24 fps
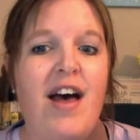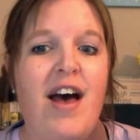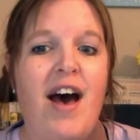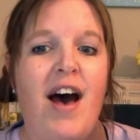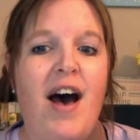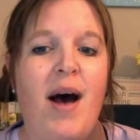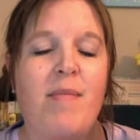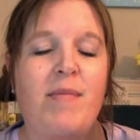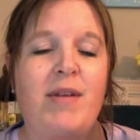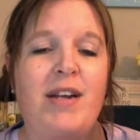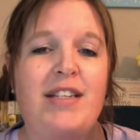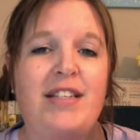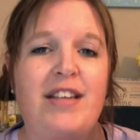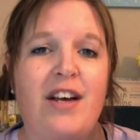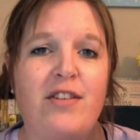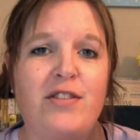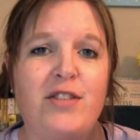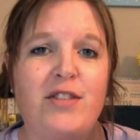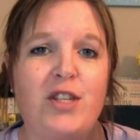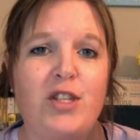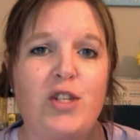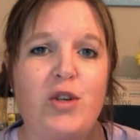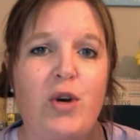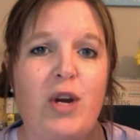Um, and it tells
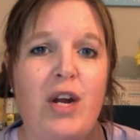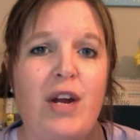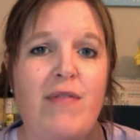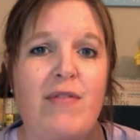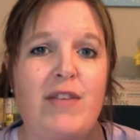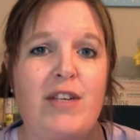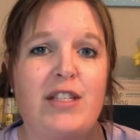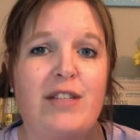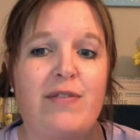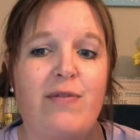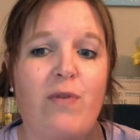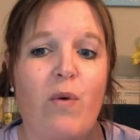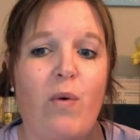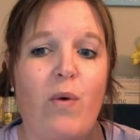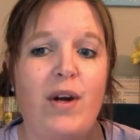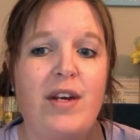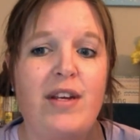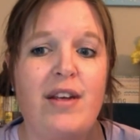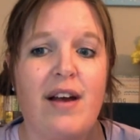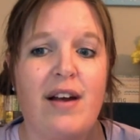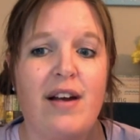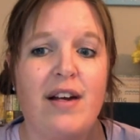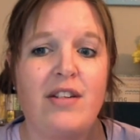the story of these four young